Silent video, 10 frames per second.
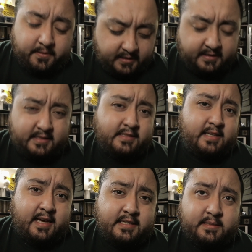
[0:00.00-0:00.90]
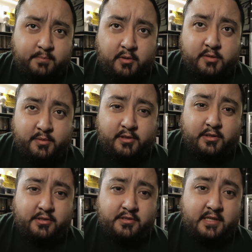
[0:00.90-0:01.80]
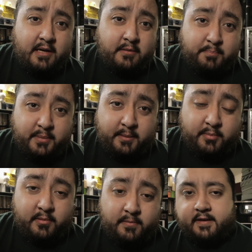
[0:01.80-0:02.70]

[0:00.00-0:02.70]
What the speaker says: In this case, the post-production sound people.